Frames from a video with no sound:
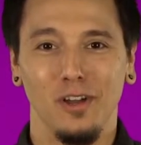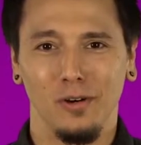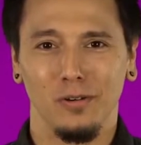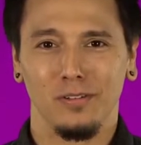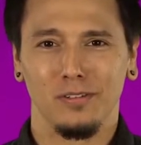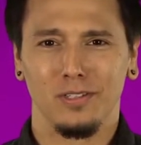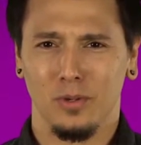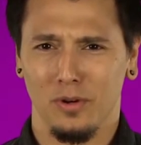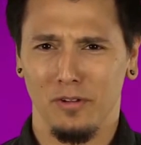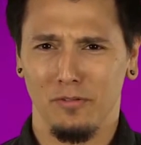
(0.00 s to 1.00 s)
no,
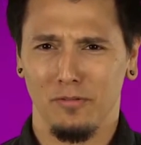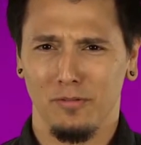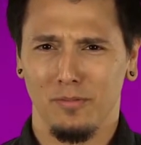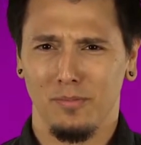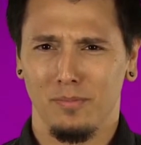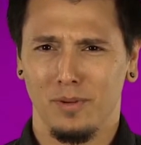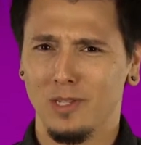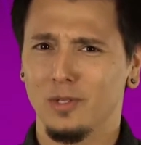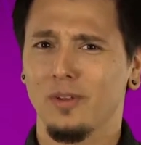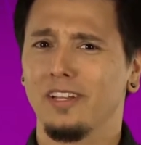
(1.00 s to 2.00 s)
sort of. But
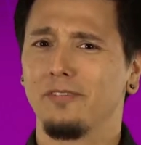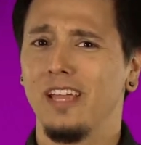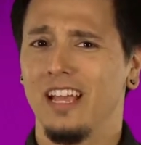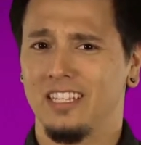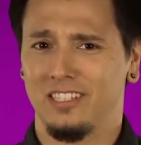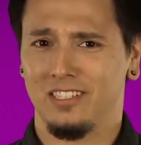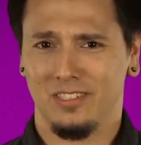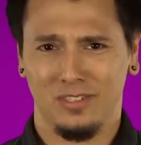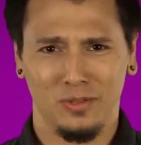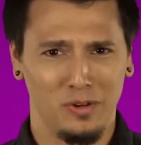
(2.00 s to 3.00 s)
also kind of yes,
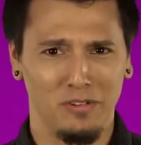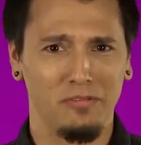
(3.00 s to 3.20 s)
sort